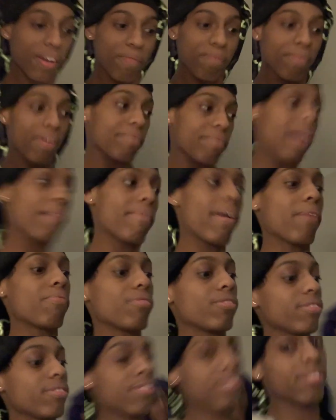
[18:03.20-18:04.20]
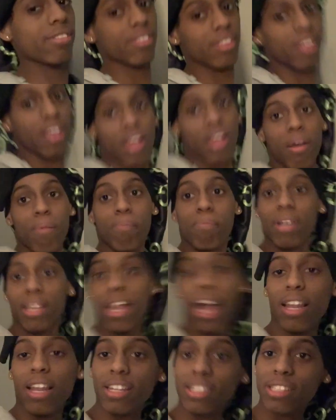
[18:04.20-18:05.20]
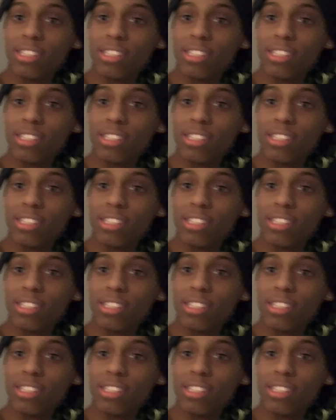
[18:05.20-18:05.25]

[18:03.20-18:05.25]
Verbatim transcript: but my bad, boo. So now this